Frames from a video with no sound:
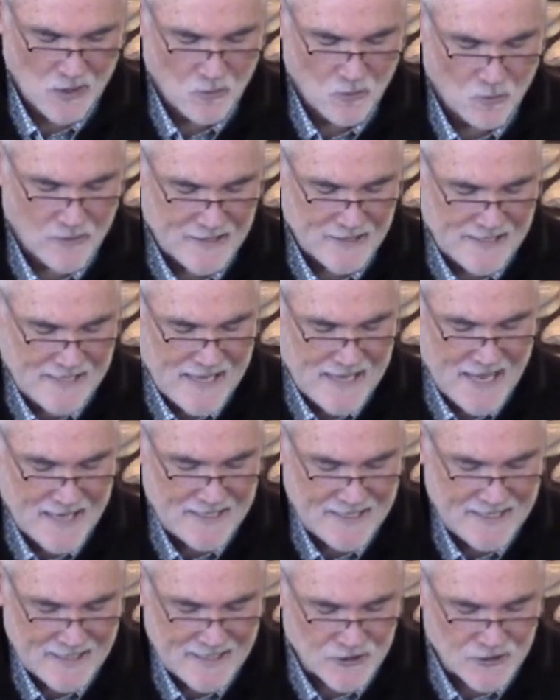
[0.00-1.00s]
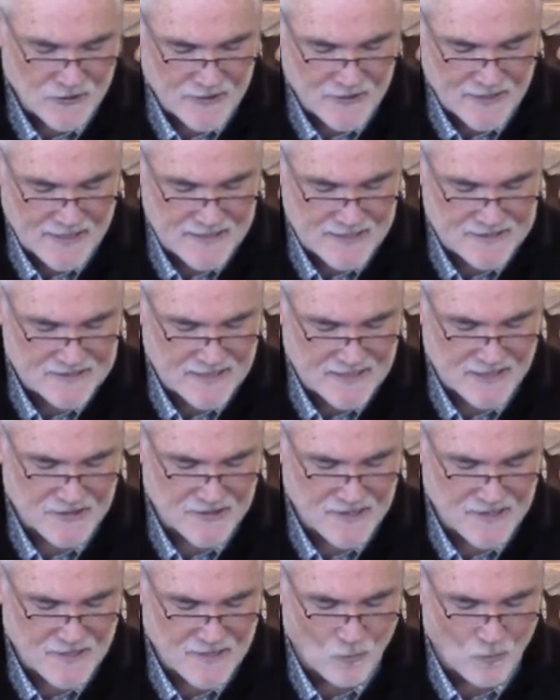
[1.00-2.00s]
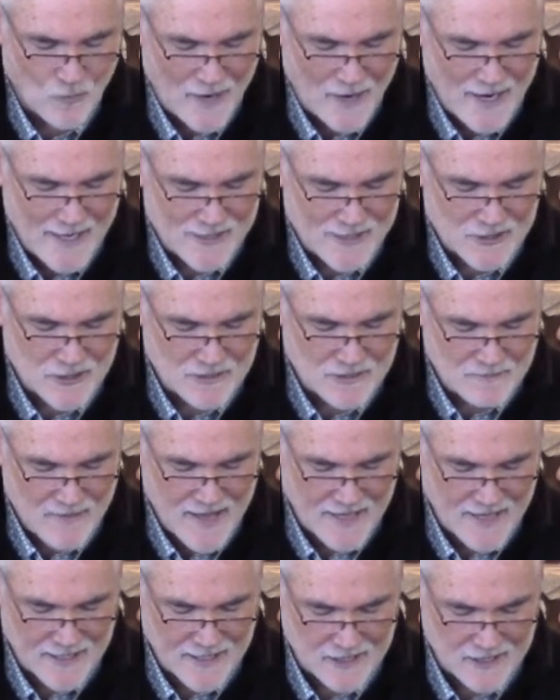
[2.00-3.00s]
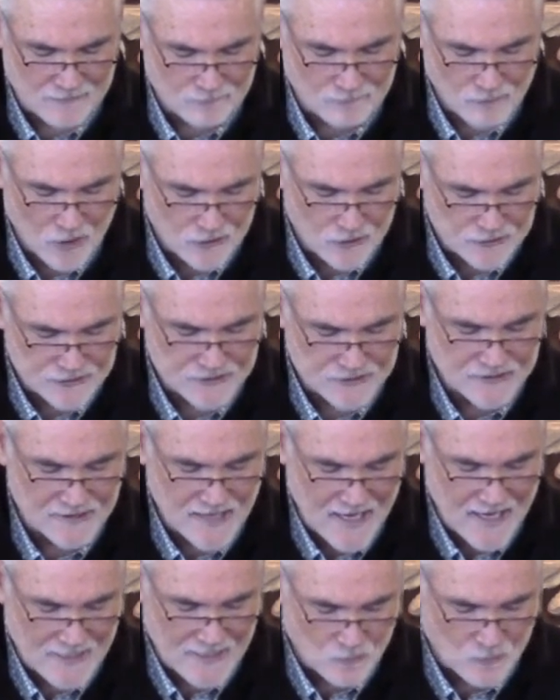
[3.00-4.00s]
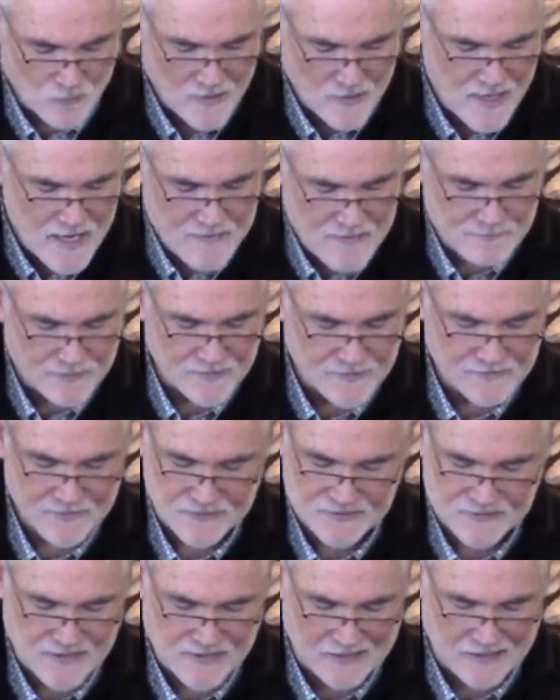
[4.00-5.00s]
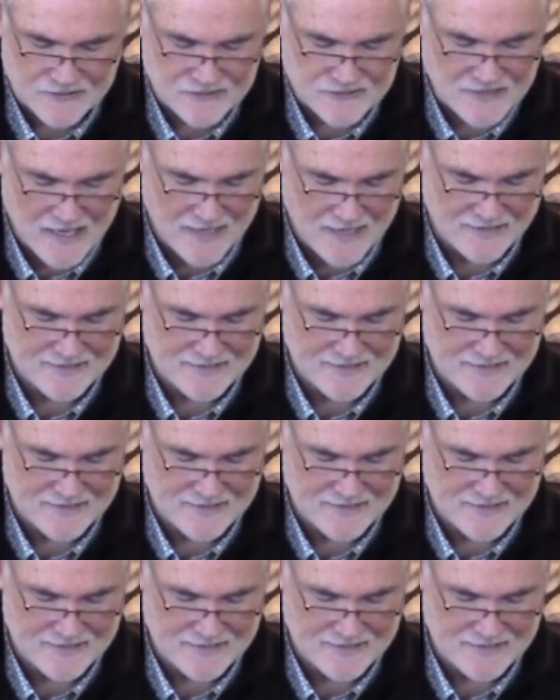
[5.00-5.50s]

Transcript: When he had entered, he said to them, "Why do you make a commotion and weep? The child's not